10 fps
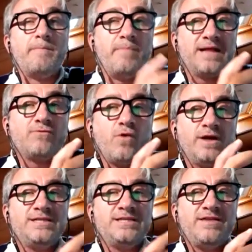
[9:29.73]
But what
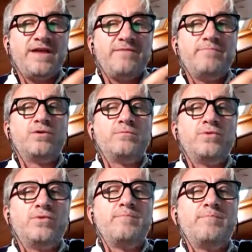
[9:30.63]
is even
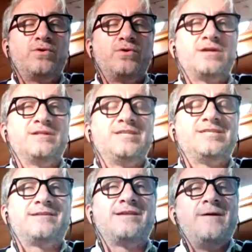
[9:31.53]
more important is
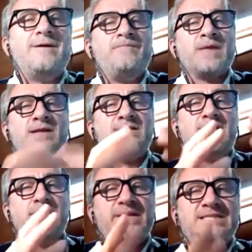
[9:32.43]
that
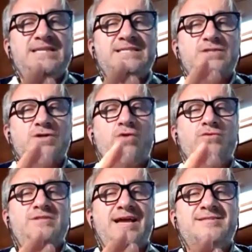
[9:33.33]
the business
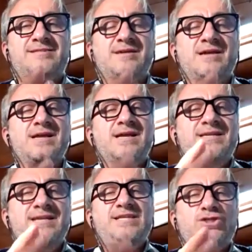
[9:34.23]
context
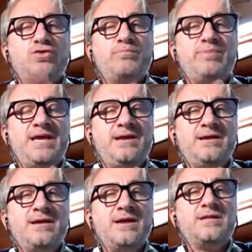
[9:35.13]
needs to be
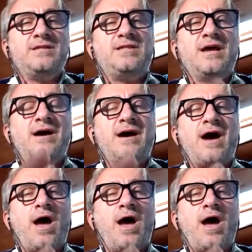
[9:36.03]
the